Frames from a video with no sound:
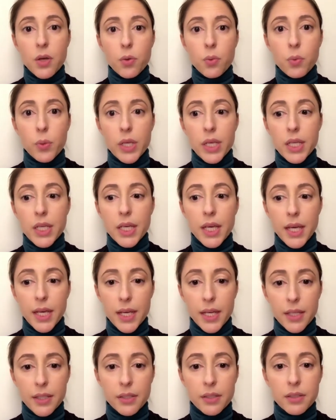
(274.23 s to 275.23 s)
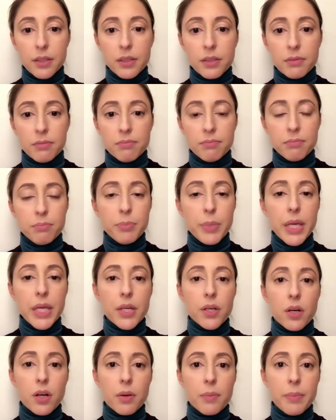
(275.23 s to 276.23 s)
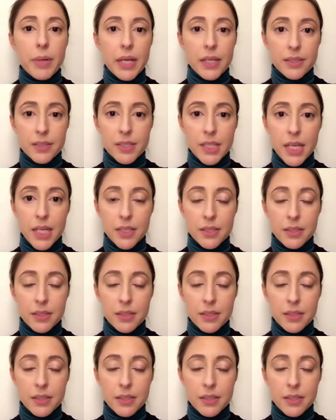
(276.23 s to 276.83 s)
we can make our best